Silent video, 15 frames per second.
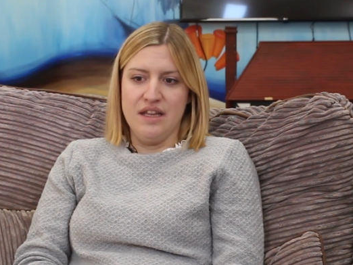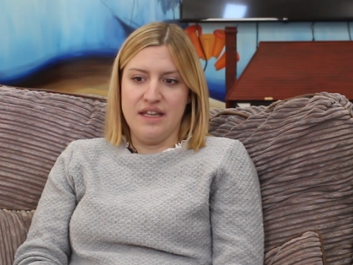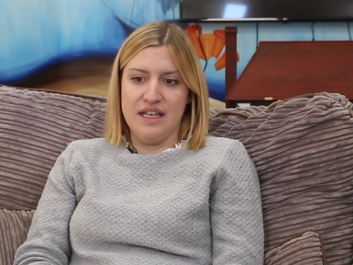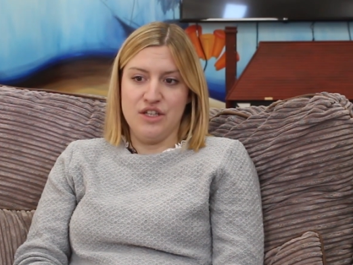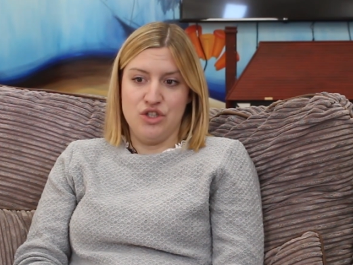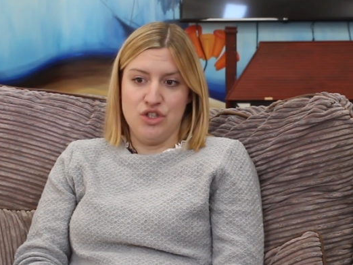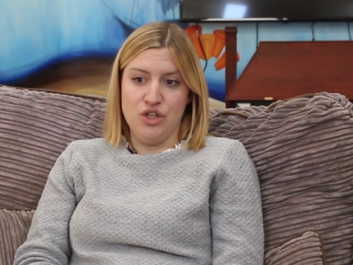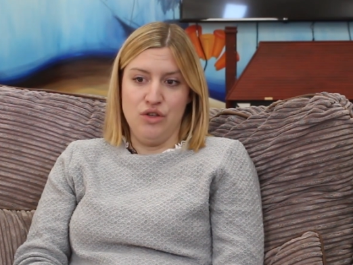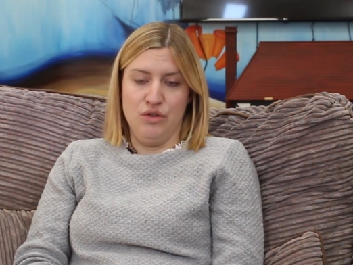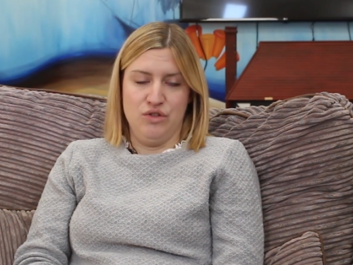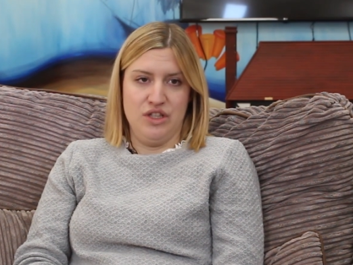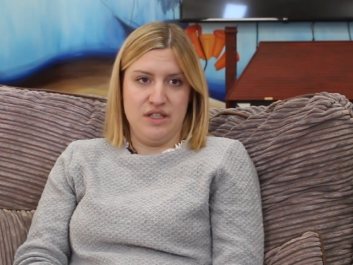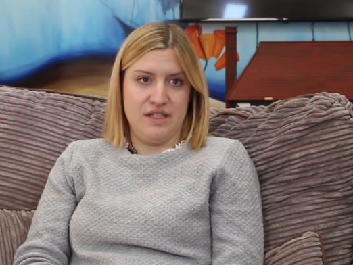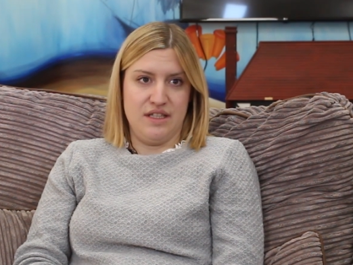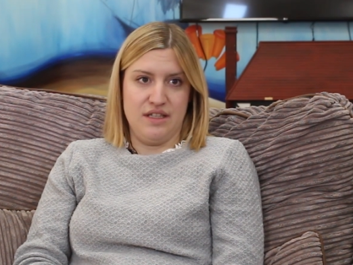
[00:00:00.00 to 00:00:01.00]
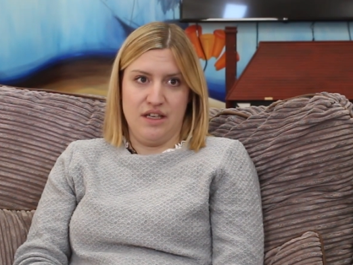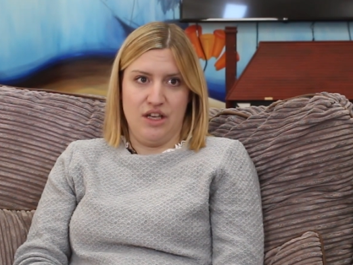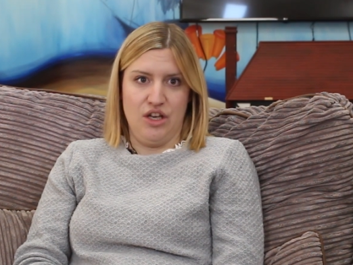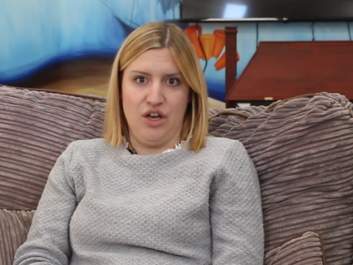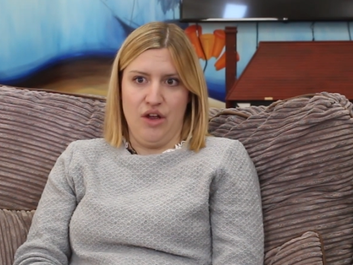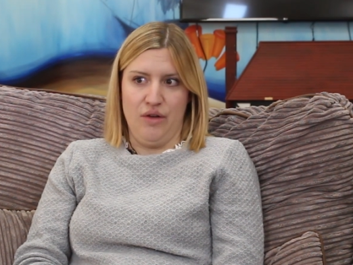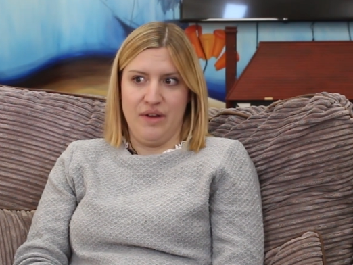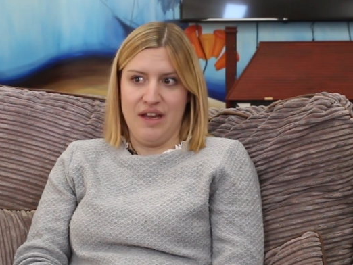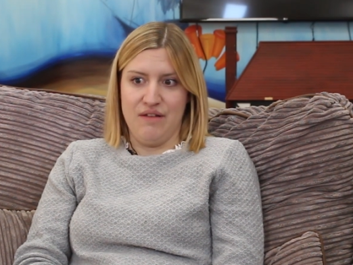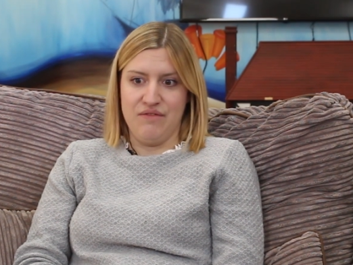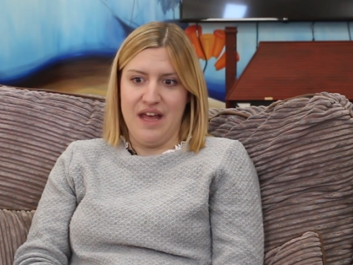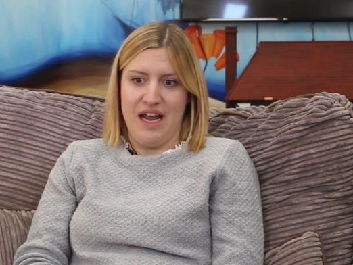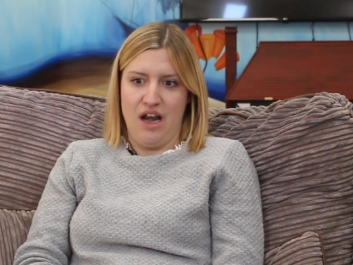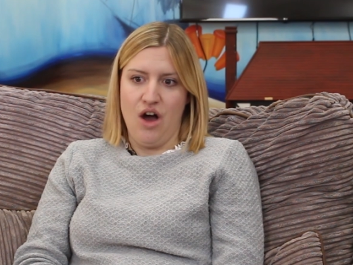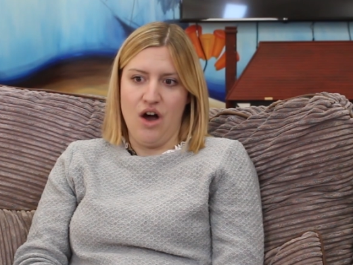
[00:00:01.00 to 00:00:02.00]
that do just, you know, give
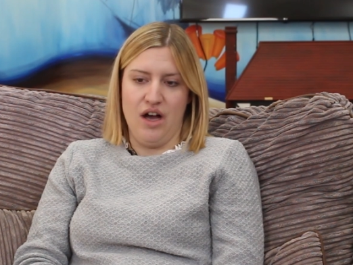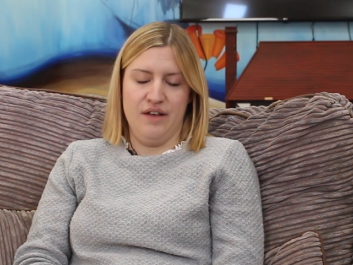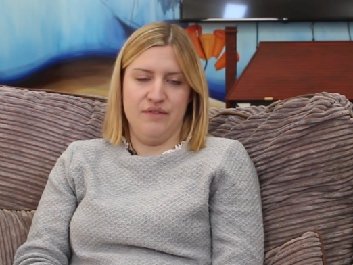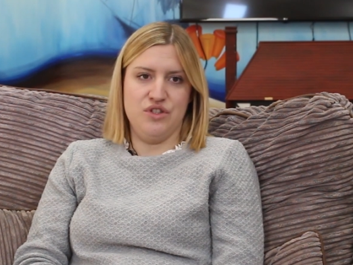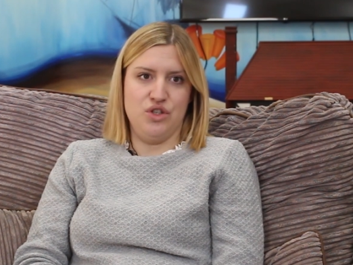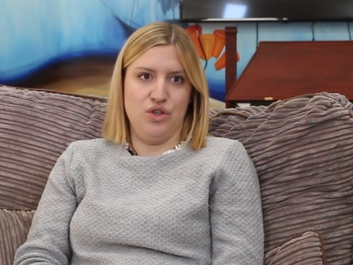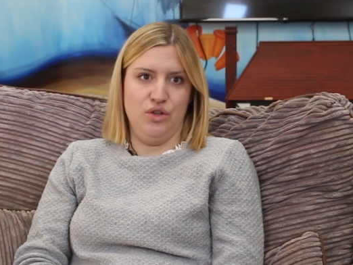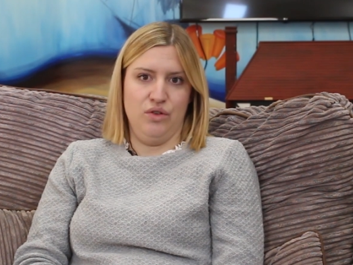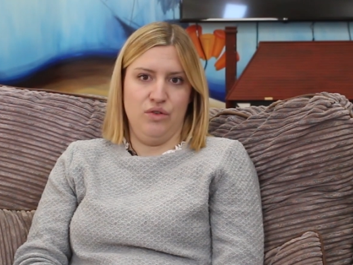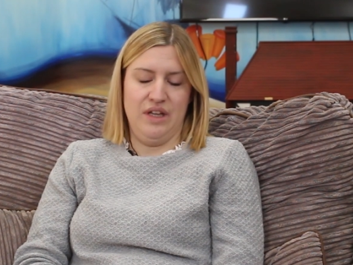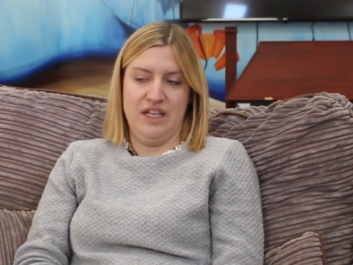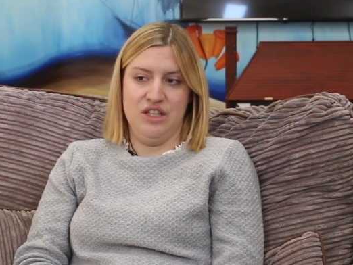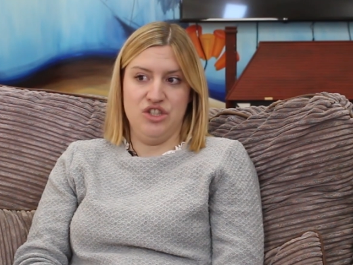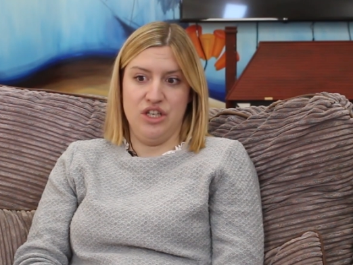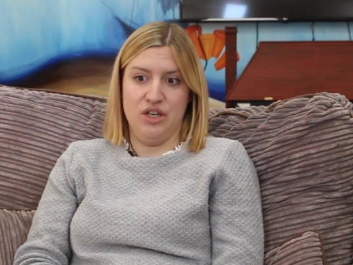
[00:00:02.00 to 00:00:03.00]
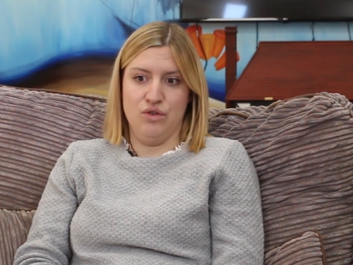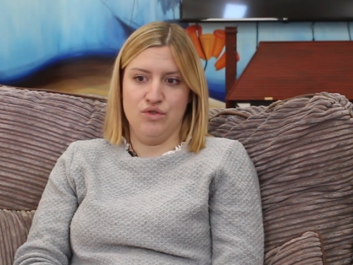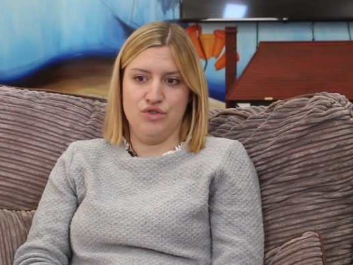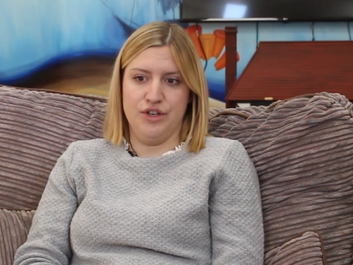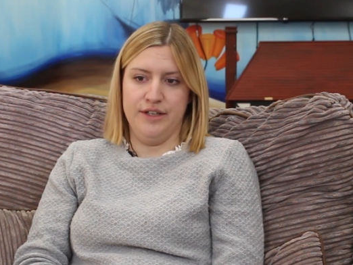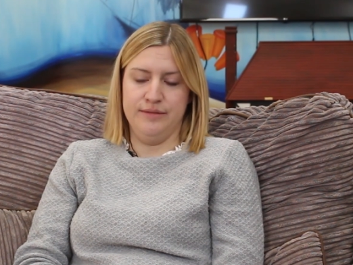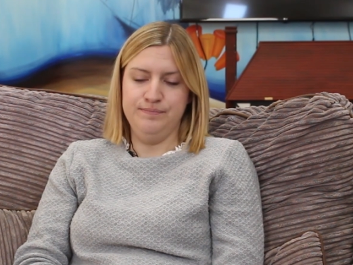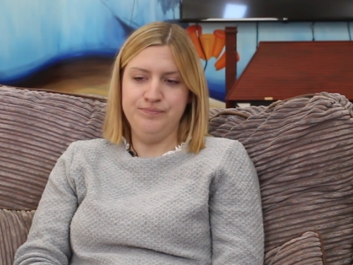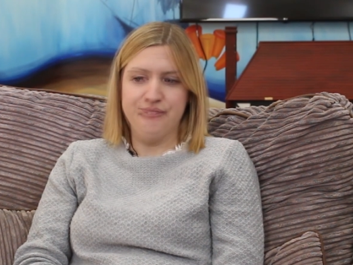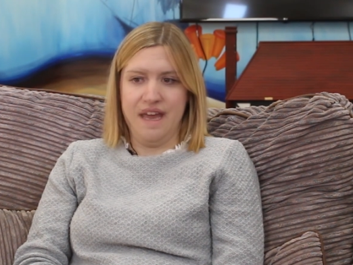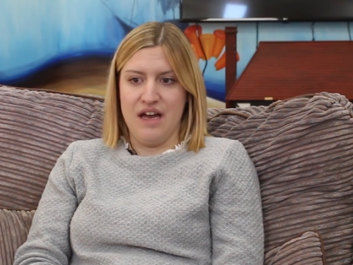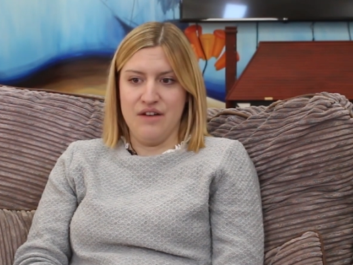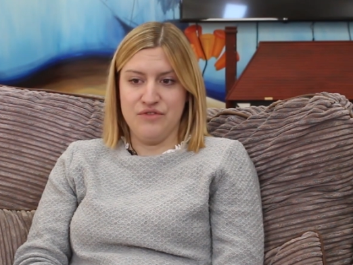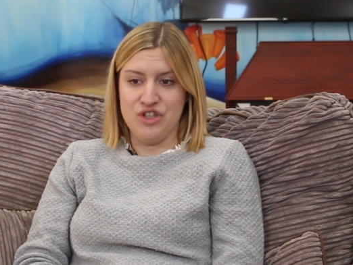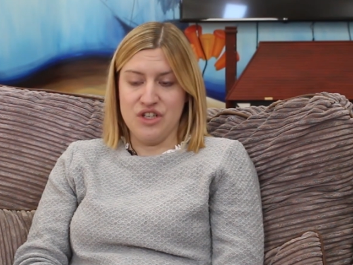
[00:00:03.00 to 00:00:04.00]
their lives to these children that
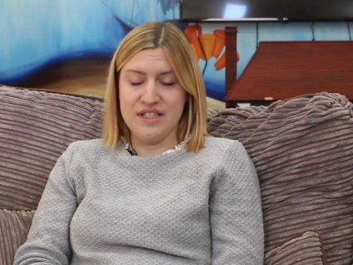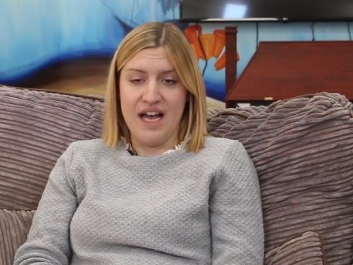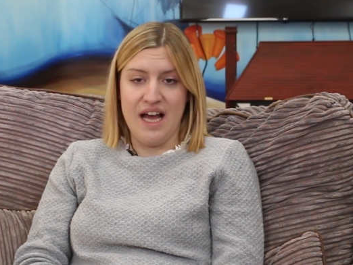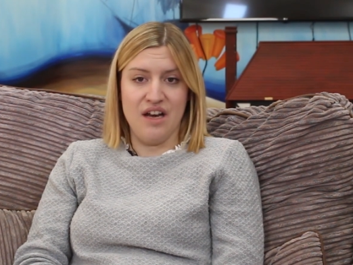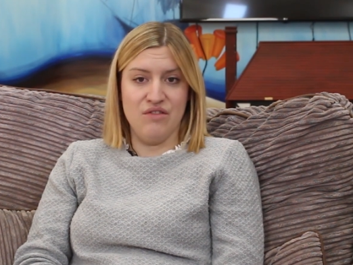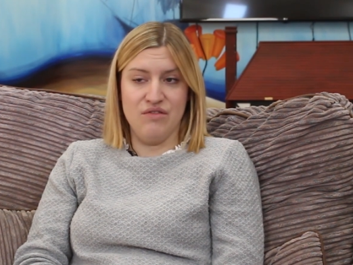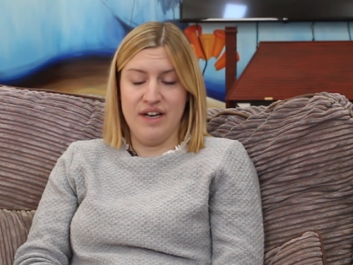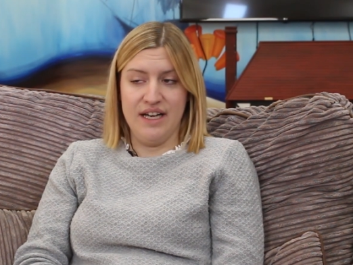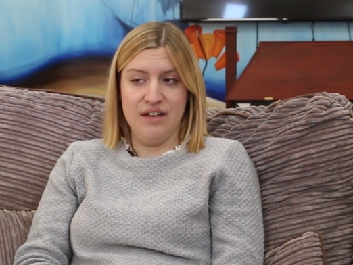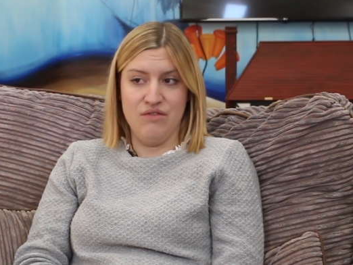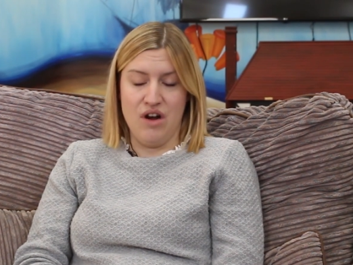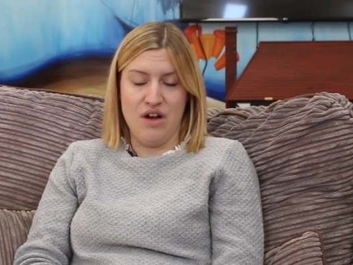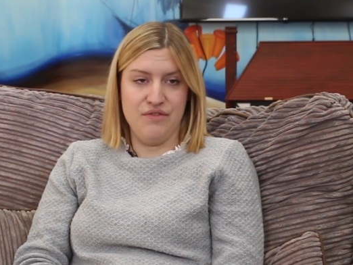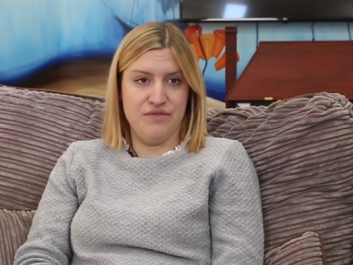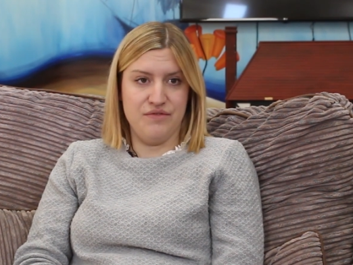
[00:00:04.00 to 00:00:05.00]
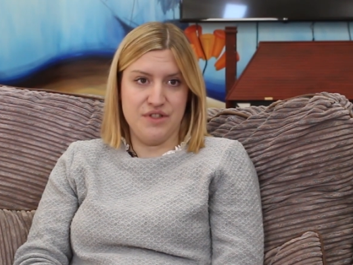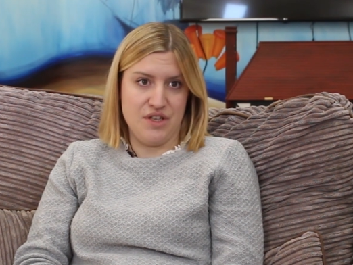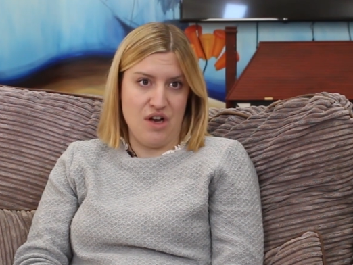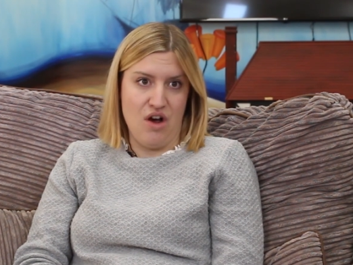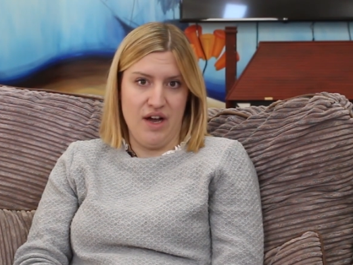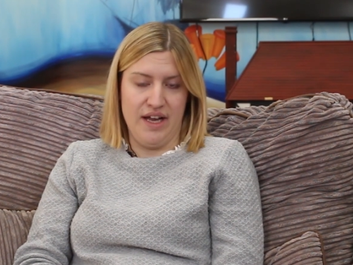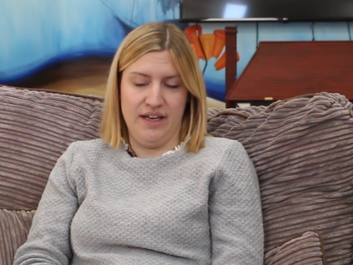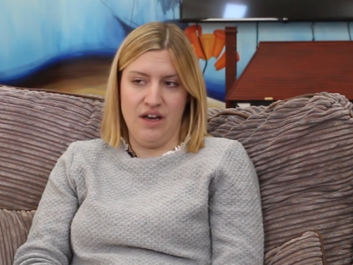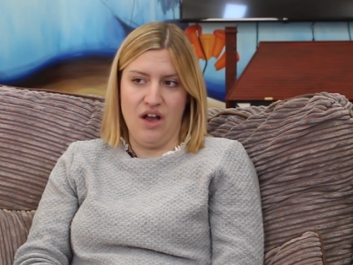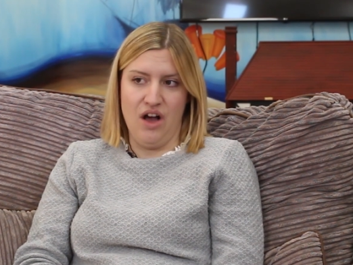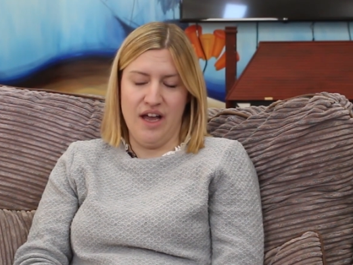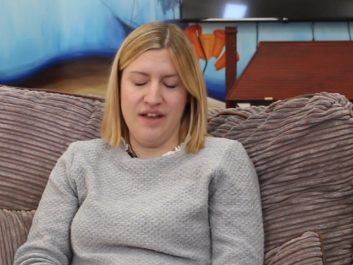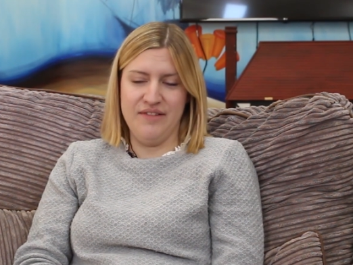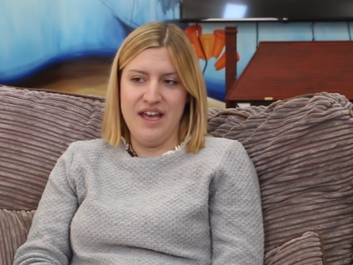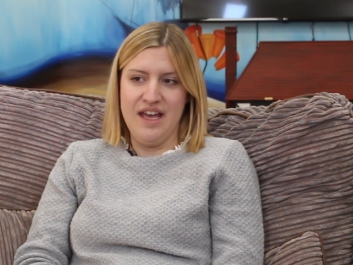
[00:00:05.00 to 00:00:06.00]
have just had a really rough start in
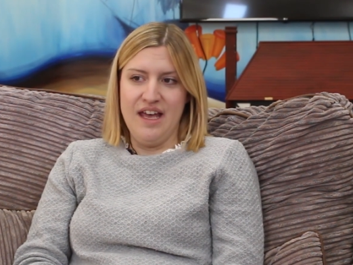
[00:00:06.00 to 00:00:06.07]
life.